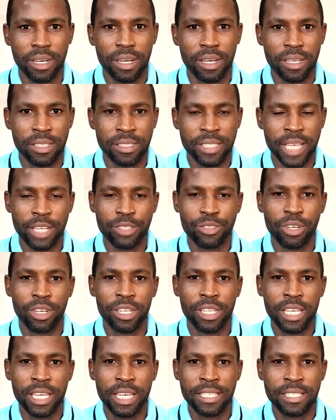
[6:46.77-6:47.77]
It's
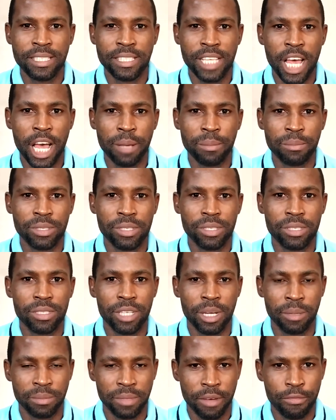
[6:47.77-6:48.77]
actually in Psalms
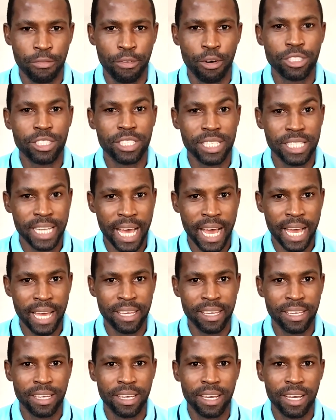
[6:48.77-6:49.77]
chapter
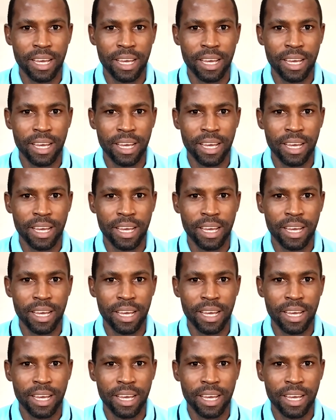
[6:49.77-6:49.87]
49